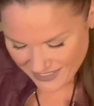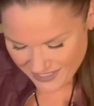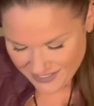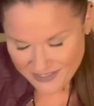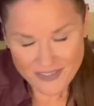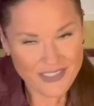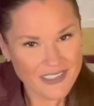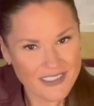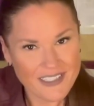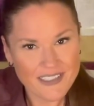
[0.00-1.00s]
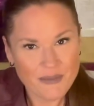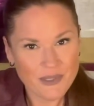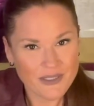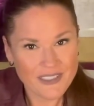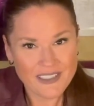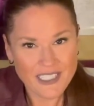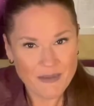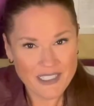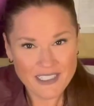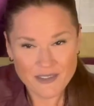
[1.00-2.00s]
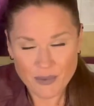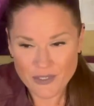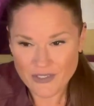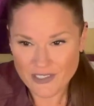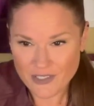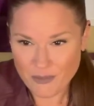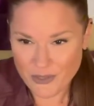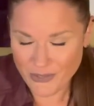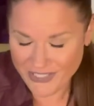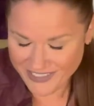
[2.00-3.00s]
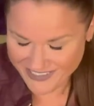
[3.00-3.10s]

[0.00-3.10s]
it doesn't appeal to the same class of person, I suppose.